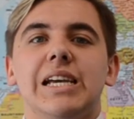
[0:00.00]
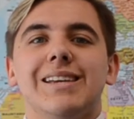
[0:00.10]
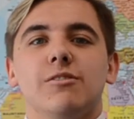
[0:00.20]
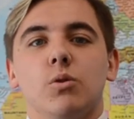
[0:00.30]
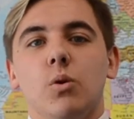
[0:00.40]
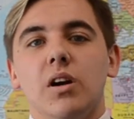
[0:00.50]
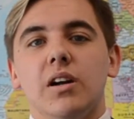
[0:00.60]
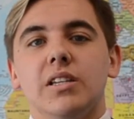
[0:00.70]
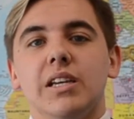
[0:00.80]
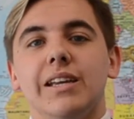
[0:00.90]
is
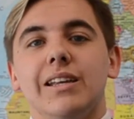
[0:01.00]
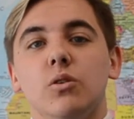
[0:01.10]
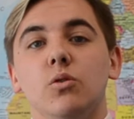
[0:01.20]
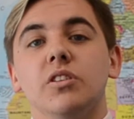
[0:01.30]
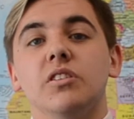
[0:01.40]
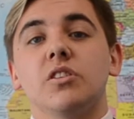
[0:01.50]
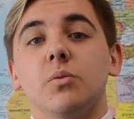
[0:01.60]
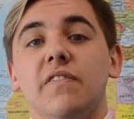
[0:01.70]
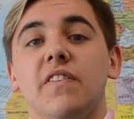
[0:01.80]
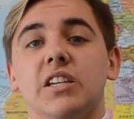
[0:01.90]
required in order to
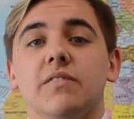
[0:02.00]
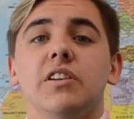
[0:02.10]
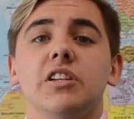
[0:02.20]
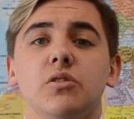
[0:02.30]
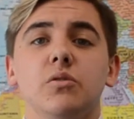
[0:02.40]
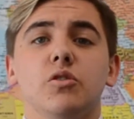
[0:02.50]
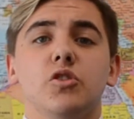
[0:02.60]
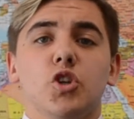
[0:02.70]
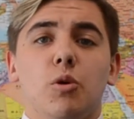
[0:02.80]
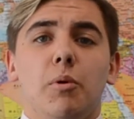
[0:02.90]
effectively do your
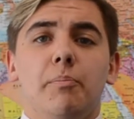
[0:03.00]
job.